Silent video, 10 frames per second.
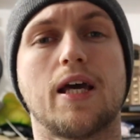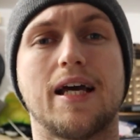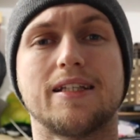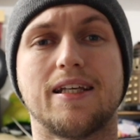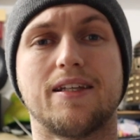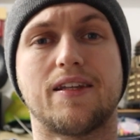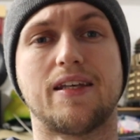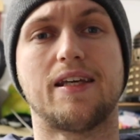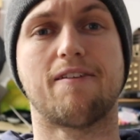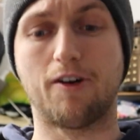and in
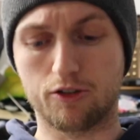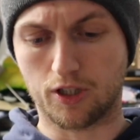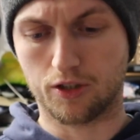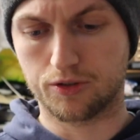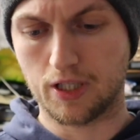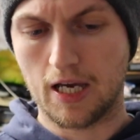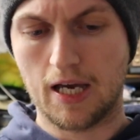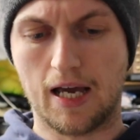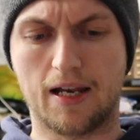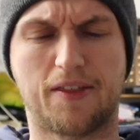the photos,
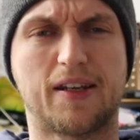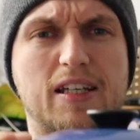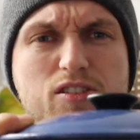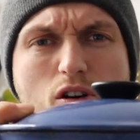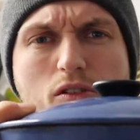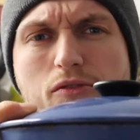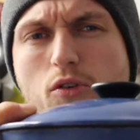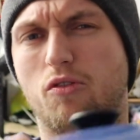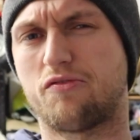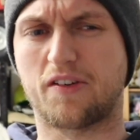and I think that's gone
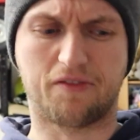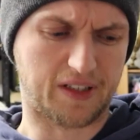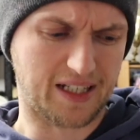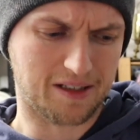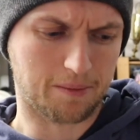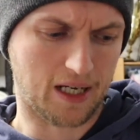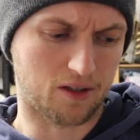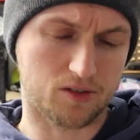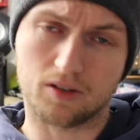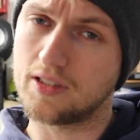for
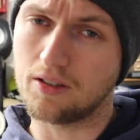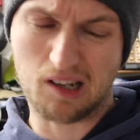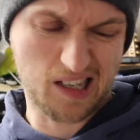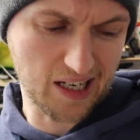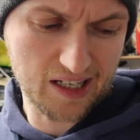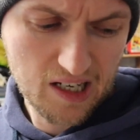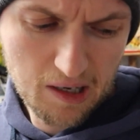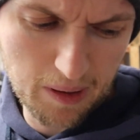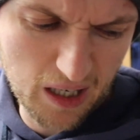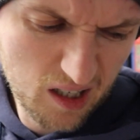£15. So it's still okay,
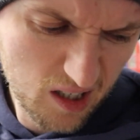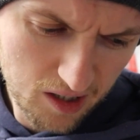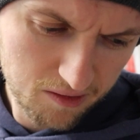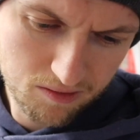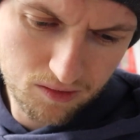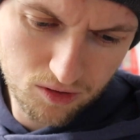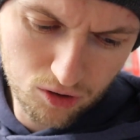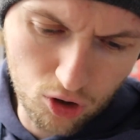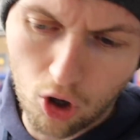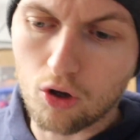but
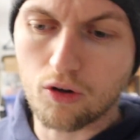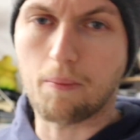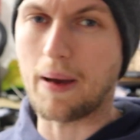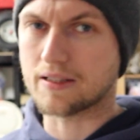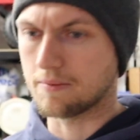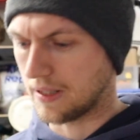not the best of